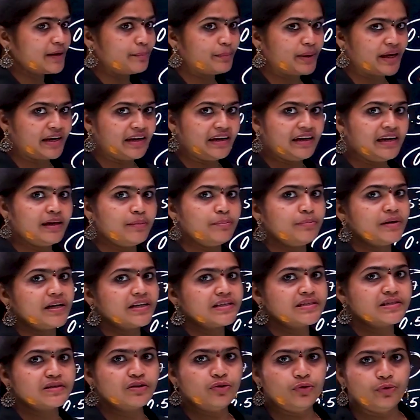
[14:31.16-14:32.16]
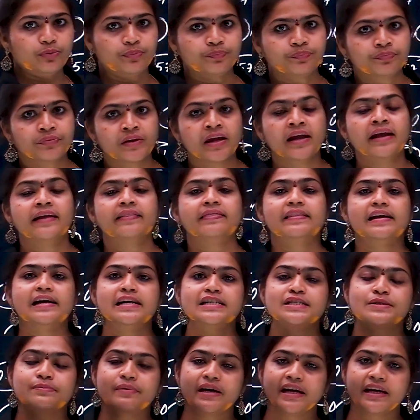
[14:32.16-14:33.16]
many numbers, no?
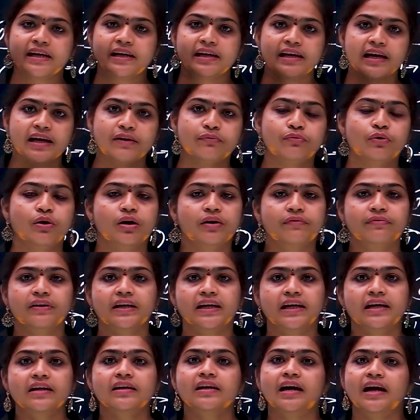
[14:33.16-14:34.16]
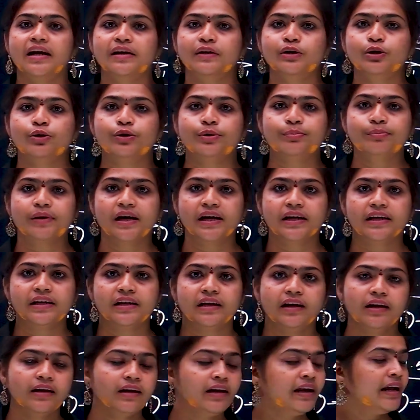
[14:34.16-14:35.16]
That's why here what we can conclude ma
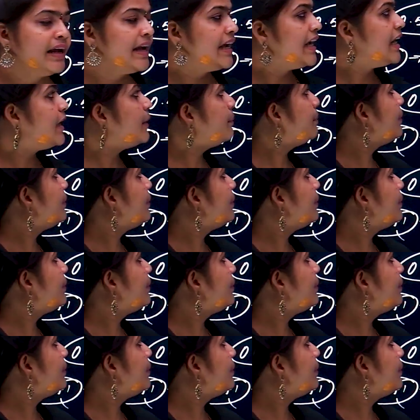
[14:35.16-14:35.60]
here, in